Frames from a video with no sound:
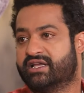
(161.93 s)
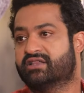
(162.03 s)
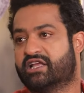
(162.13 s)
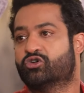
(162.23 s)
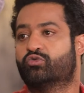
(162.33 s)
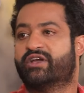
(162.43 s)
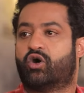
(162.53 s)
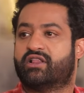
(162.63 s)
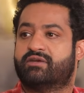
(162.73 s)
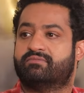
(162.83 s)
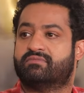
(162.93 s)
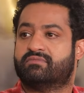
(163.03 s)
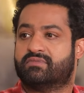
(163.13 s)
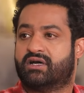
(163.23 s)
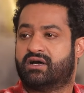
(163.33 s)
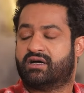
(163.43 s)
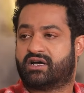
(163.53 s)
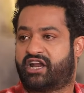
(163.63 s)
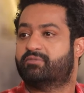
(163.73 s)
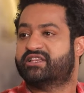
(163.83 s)
in Telugu we call them
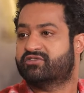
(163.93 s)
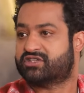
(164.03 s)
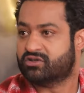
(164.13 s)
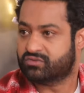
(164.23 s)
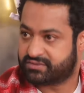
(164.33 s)
Grama Devatalu.